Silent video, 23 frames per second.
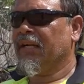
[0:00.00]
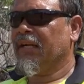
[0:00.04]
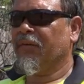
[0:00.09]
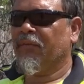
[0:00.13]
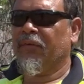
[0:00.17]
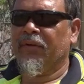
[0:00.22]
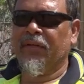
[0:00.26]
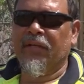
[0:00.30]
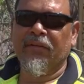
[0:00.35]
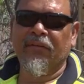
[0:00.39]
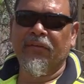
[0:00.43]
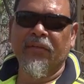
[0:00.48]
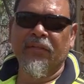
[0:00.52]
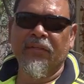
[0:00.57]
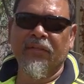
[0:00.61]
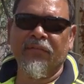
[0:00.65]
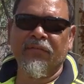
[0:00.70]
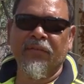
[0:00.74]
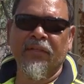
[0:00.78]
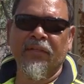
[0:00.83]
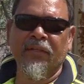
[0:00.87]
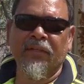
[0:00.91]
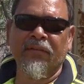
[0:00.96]
come we're not doing
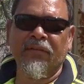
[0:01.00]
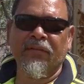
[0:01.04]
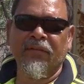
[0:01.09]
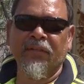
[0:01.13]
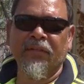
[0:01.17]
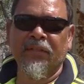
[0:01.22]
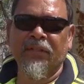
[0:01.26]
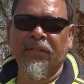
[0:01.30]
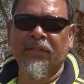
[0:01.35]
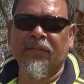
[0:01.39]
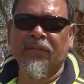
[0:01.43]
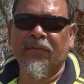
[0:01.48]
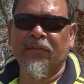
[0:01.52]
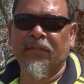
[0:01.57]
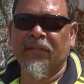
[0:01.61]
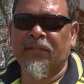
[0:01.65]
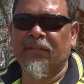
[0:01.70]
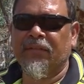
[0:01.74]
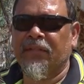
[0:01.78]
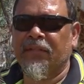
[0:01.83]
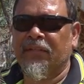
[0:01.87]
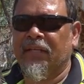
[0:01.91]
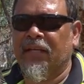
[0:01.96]
this, we're not
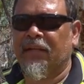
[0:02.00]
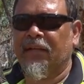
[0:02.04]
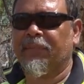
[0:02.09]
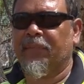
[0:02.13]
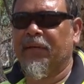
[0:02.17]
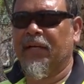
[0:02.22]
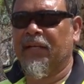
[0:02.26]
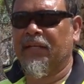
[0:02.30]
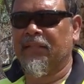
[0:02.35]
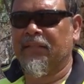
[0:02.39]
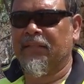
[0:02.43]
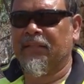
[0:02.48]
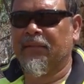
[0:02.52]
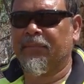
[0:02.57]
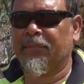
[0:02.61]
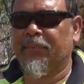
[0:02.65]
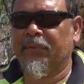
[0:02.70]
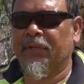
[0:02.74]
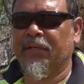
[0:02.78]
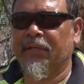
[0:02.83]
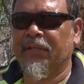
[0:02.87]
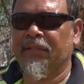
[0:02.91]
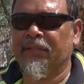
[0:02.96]
doing that. But the
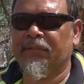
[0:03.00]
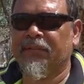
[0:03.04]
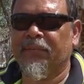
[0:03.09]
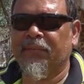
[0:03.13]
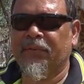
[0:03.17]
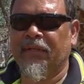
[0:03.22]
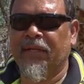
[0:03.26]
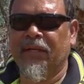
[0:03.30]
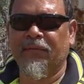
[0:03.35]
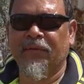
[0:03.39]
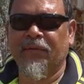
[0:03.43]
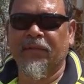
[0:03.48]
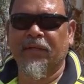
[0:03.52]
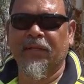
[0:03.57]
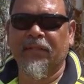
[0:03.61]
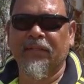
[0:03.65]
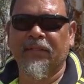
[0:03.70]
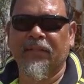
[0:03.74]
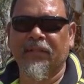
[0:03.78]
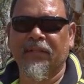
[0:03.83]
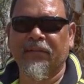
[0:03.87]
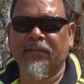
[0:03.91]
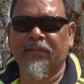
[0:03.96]
point is, we haven't
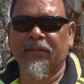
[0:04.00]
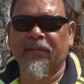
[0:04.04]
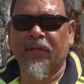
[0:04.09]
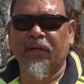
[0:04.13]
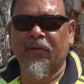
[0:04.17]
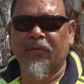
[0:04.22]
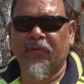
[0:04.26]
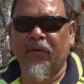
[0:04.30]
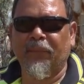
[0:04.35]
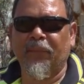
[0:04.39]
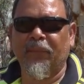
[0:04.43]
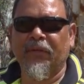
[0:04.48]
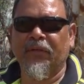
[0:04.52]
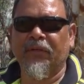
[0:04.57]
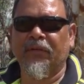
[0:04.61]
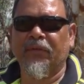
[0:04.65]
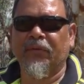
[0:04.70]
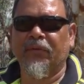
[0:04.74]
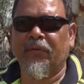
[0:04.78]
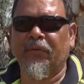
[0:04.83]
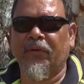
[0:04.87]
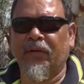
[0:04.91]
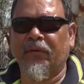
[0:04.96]
got the equipment
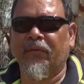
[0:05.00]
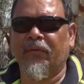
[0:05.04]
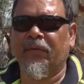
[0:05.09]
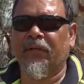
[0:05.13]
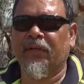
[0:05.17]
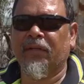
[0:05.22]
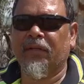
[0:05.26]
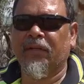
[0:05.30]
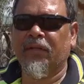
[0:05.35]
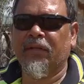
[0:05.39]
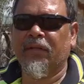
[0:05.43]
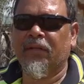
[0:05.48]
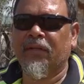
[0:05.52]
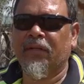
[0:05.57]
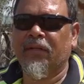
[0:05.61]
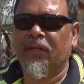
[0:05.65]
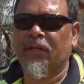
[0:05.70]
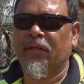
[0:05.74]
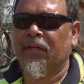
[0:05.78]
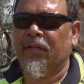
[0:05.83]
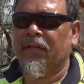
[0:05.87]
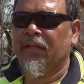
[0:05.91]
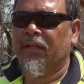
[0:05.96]
to work with.
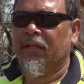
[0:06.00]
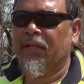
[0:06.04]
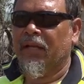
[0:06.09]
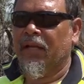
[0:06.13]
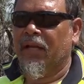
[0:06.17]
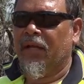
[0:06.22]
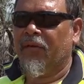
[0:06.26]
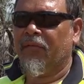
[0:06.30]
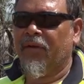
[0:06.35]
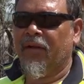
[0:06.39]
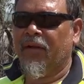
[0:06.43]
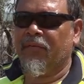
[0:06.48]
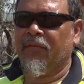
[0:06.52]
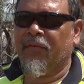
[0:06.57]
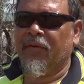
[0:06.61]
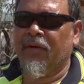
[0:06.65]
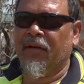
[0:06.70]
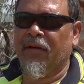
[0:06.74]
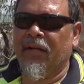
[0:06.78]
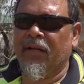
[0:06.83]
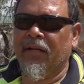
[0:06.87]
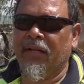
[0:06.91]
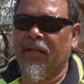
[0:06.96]
We haven't
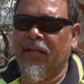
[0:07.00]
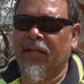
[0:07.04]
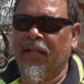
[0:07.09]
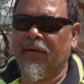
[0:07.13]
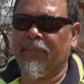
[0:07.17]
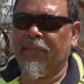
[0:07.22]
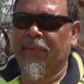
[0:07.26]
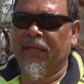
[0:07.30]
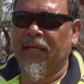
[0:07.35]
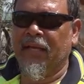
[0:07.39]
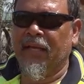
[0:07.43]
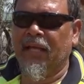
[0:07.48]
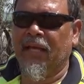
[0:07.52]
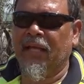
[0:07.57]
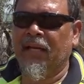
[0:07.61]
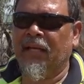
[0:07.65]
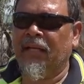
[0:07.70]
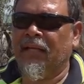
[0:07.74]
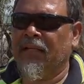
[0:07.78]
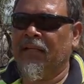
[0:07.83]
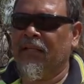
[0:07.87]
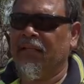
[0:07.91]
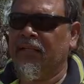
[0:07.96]
got any helping
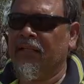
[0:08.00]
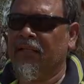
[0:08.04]
hand.